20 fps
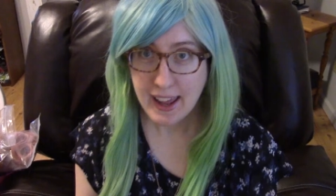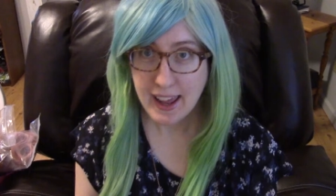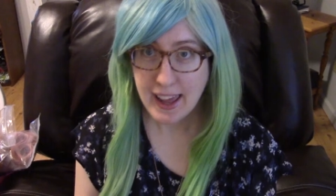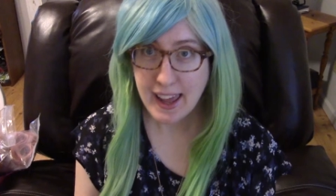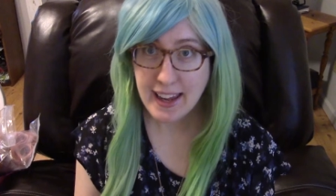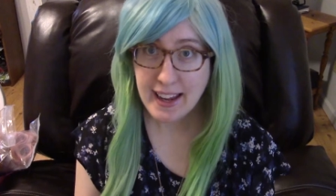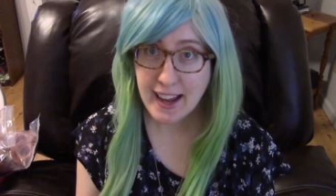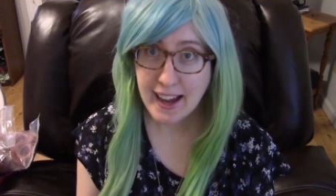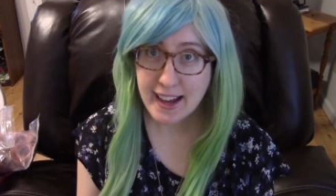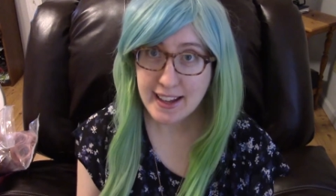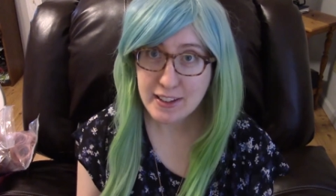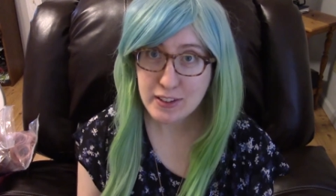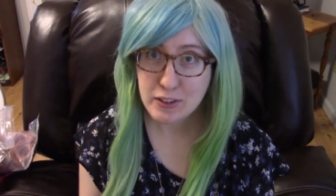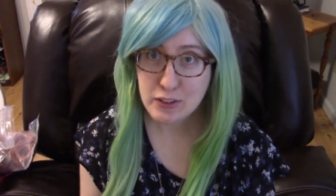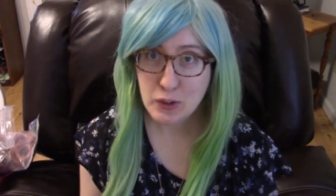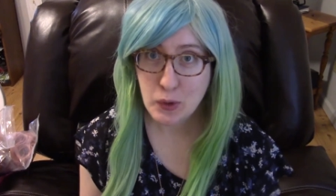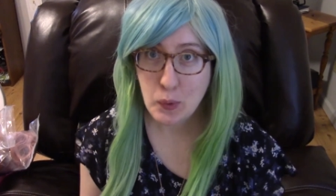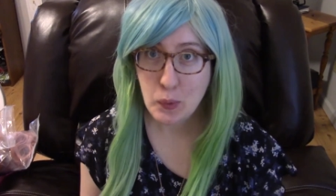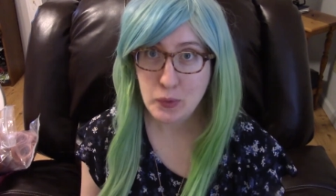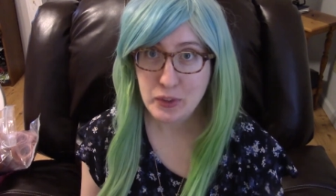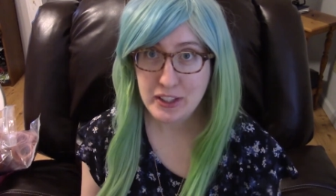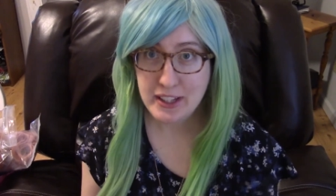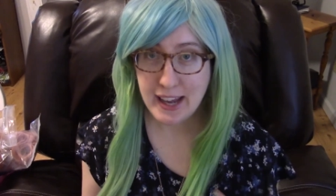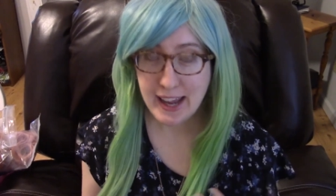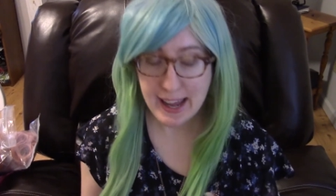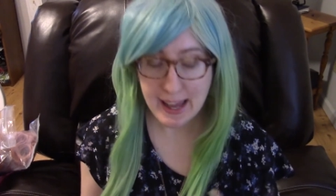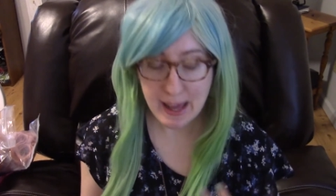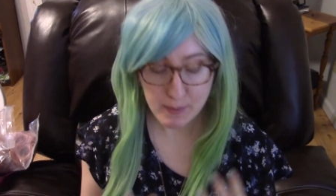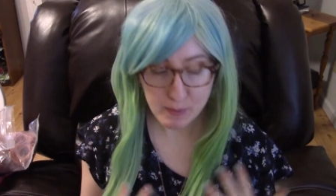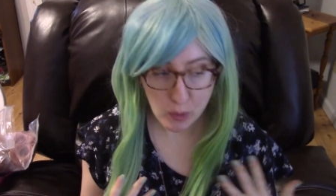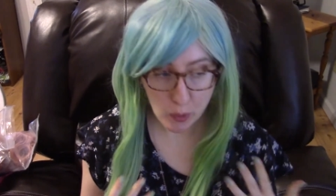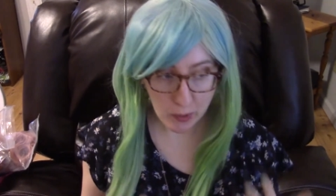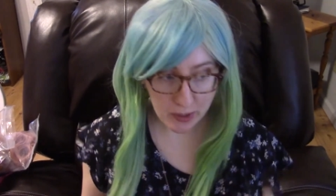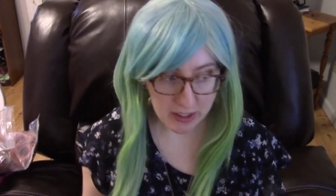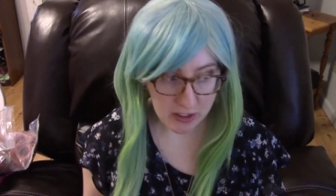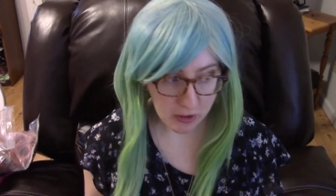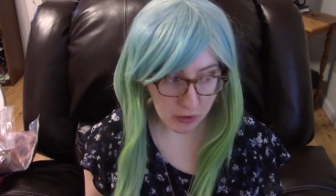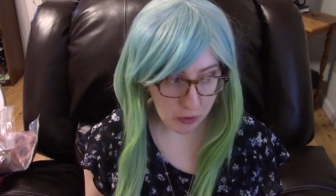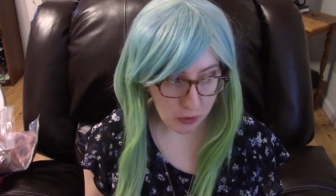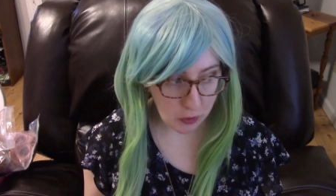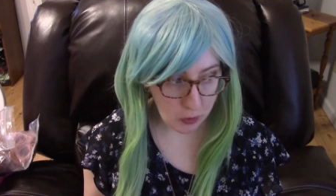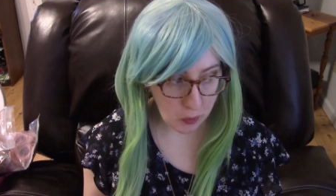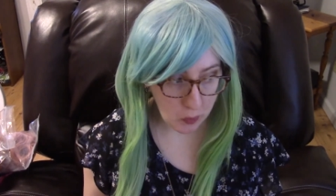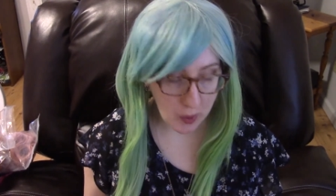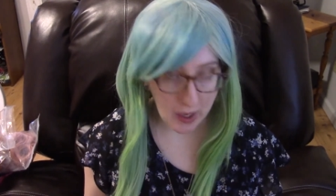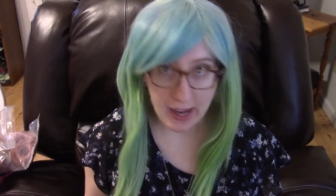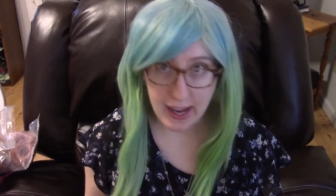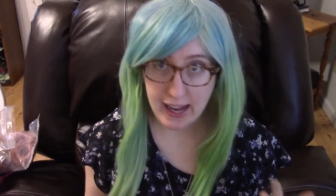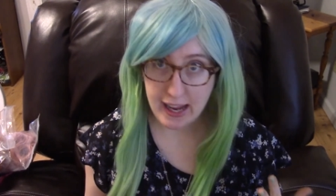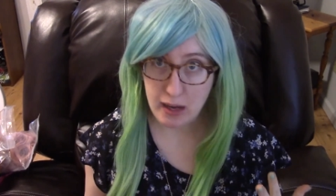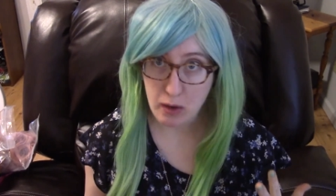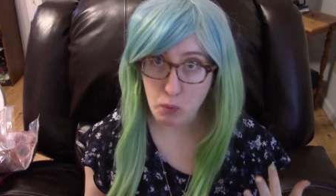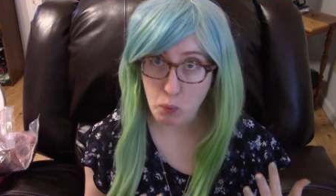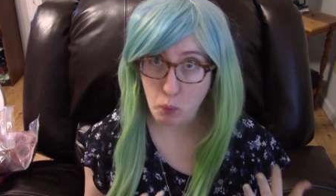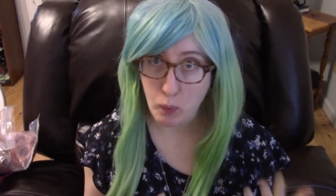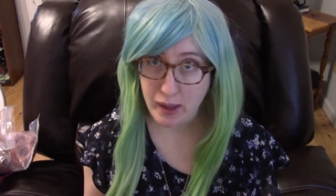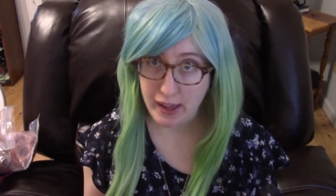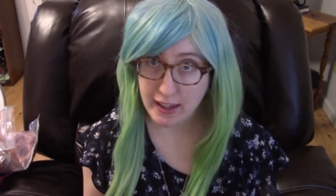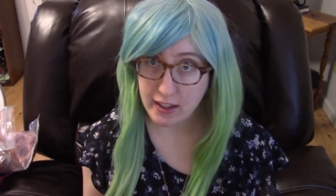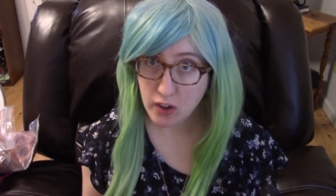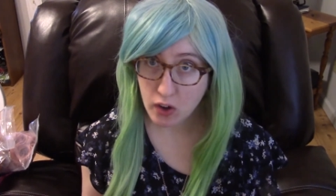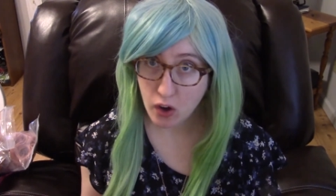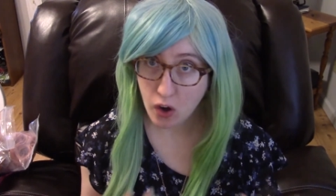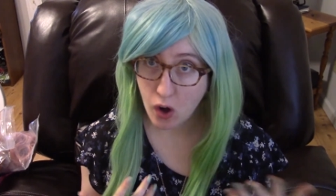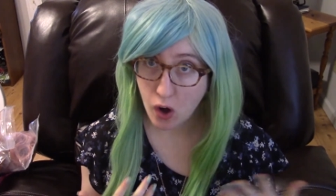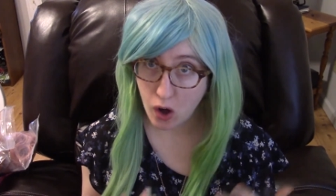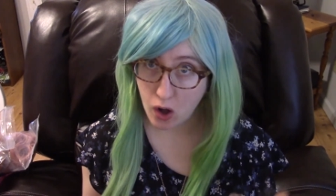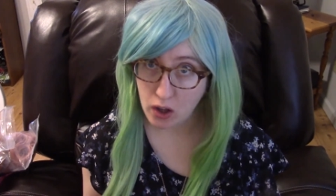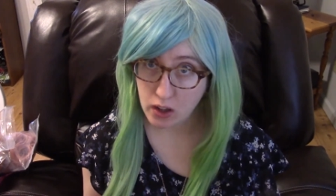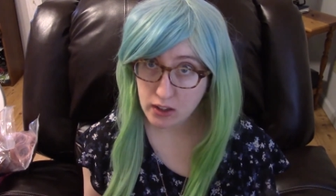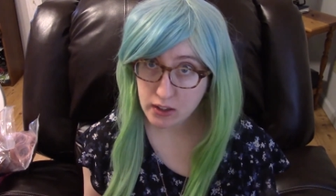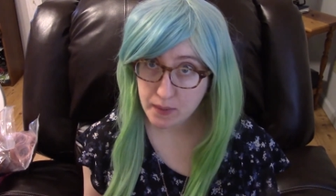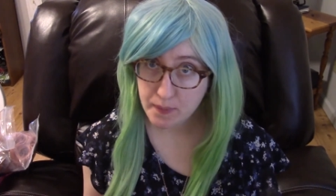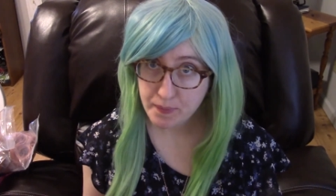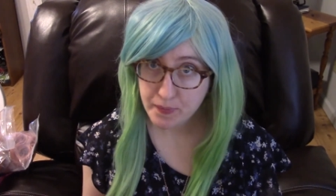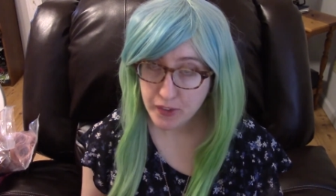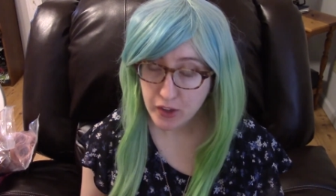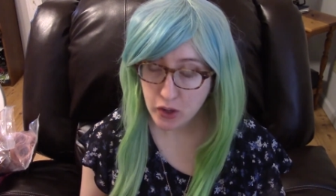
Hey guys, so today I'm going to do a wig haul.